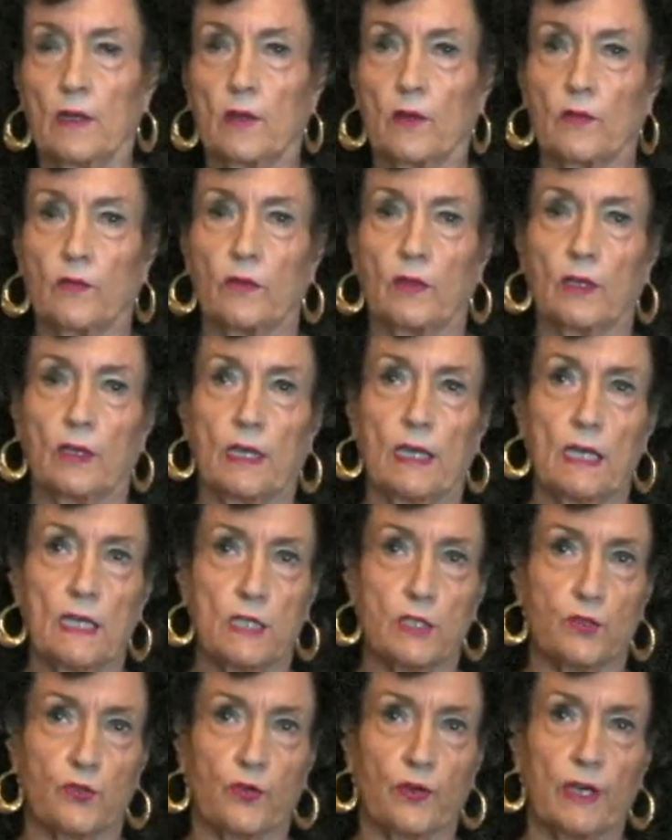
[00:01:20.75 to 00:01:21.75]
the
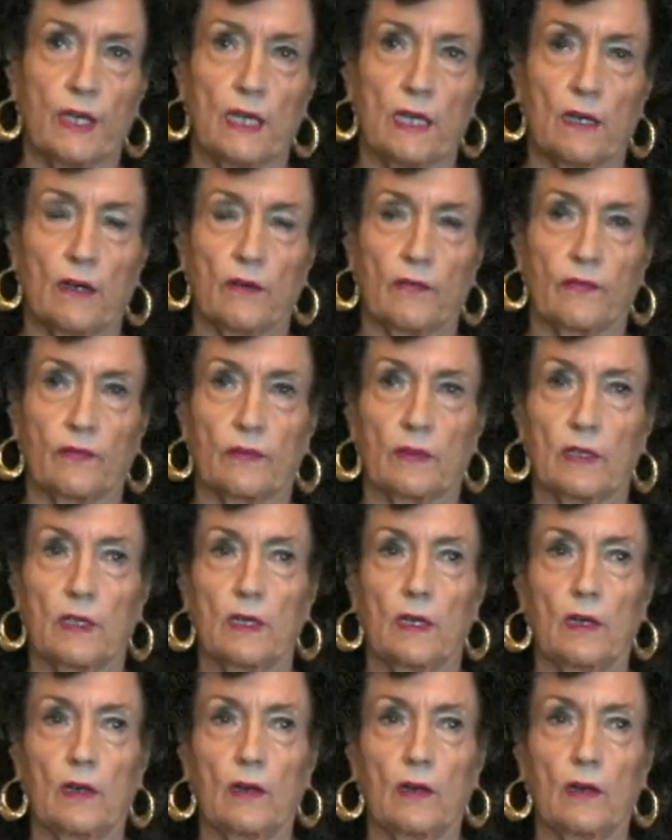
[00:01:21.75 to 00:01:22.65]
history of, of